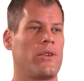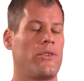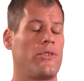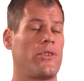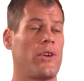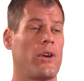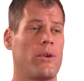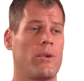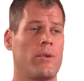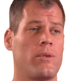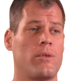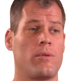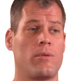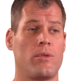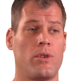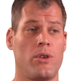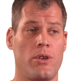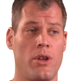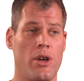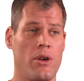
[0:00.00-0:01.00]
So
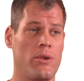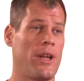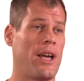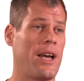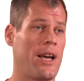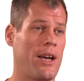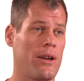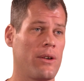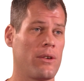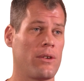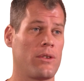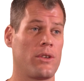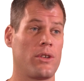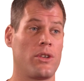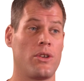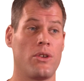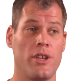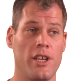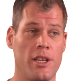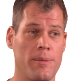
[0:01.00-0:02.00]
you know now,
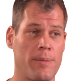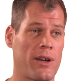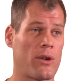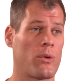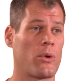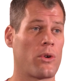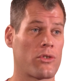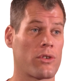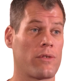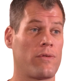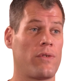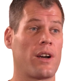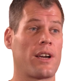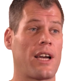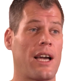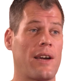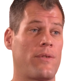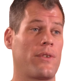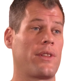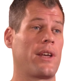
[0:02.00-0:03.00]
you need mycorrhizal
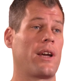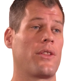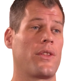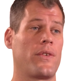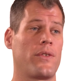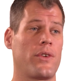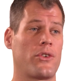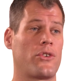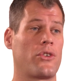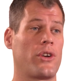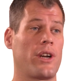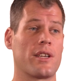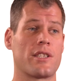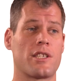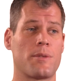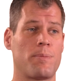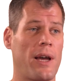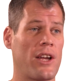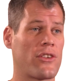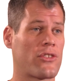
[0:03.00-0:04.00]
fungi for the health of your tree,
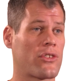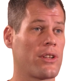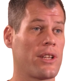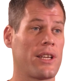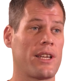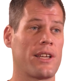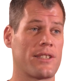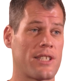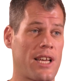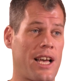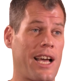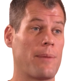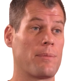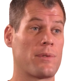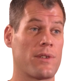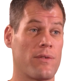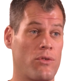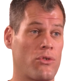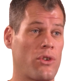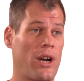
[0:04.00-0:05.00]
especially in
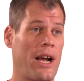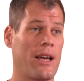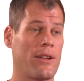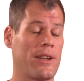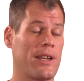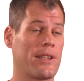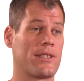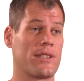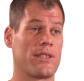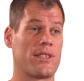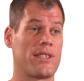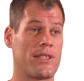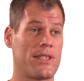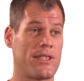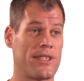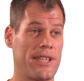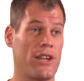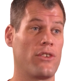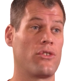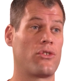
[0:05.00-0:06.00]
times of drought. It's
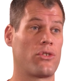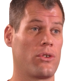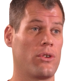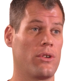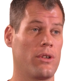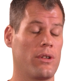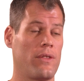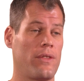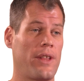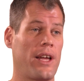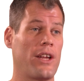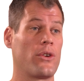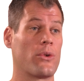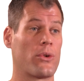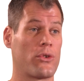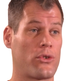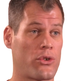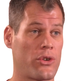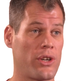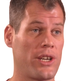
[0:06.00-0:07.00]
essential that
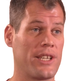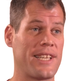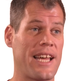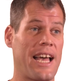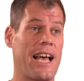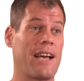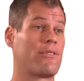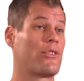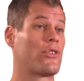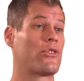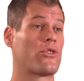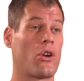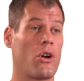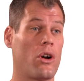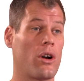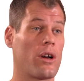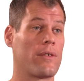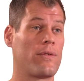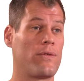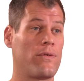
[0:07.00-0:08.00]
your trees have
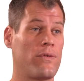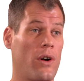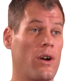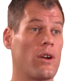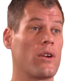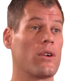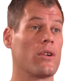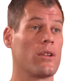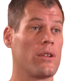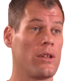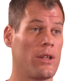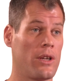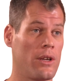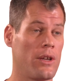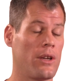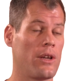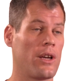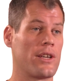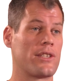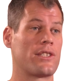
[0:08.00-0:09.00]
strong fungal
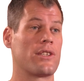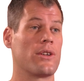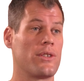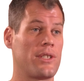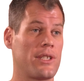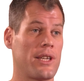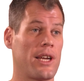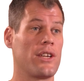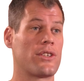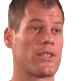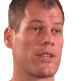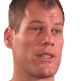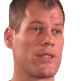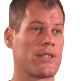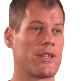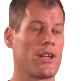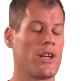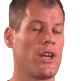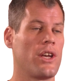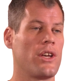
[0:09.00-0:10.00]

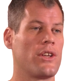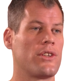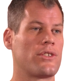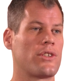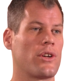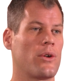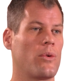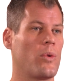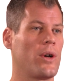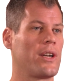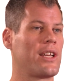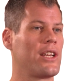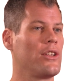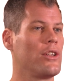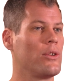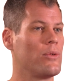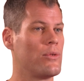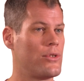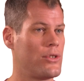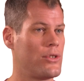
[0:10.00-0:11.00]
associations. So what can you